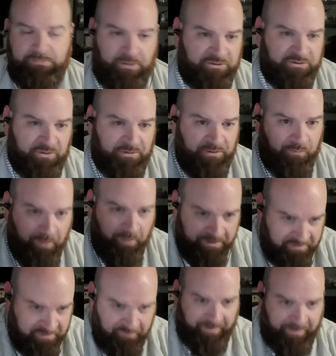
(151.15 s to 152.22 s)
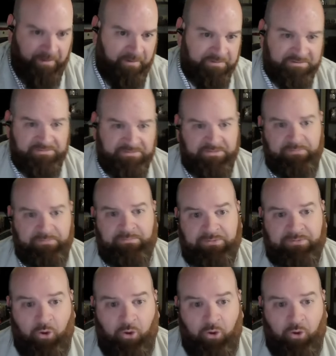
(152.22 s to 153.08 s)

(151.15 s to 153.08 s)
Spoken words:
There's only one comparison to